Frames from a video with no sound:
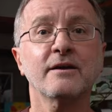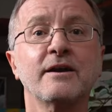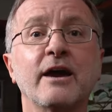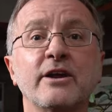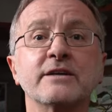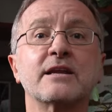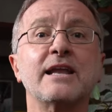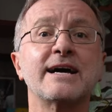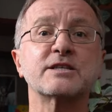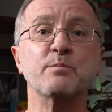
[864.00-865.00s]
Now, and here's a
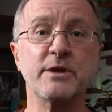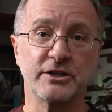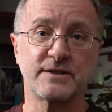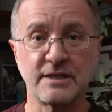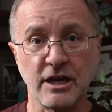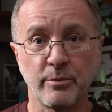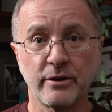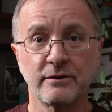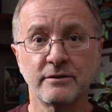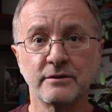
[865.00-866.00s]
last minute tip.
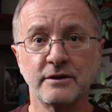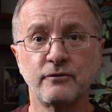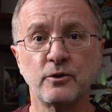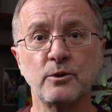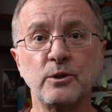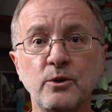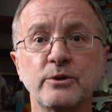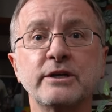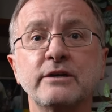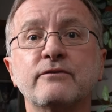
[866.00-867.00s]
If you're
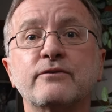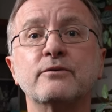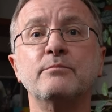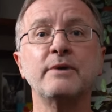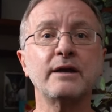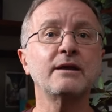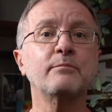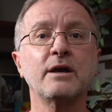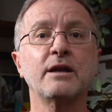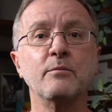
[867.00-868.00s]
looking for many,
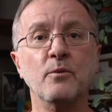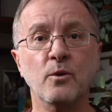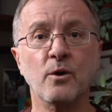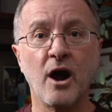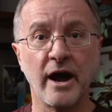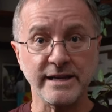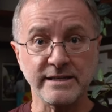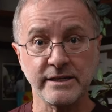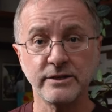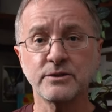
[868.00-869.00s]
many more
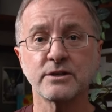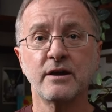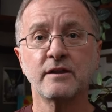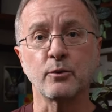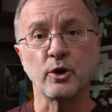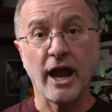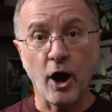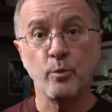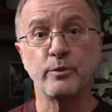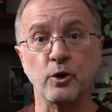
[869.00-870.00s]
ideas that will
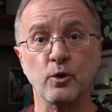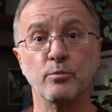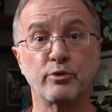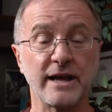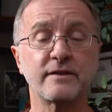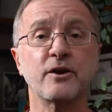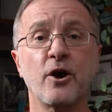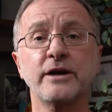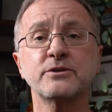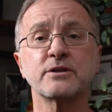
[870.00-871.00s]
help you break the
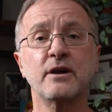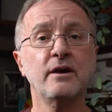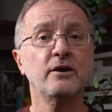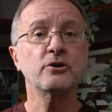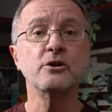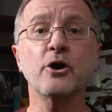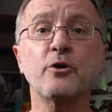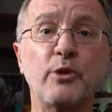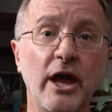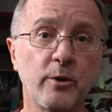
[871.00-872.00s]
ice, you can go
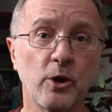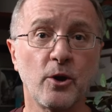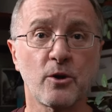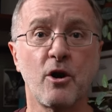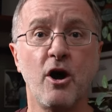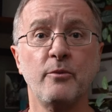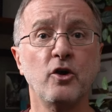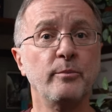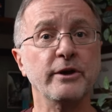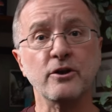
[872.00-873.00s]
to playmeo.com.
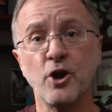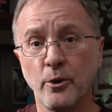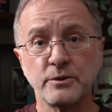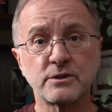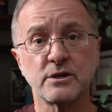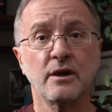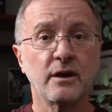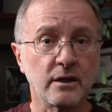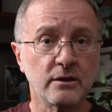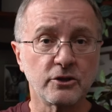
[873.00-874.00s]
There'll be notes
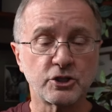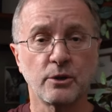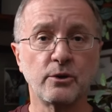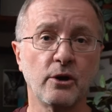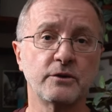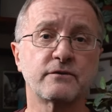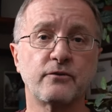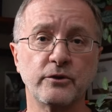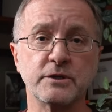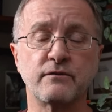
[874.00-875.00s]
in the show notes
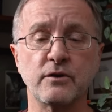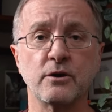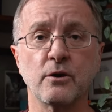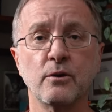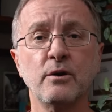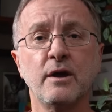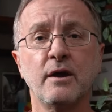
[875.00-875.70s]
for this video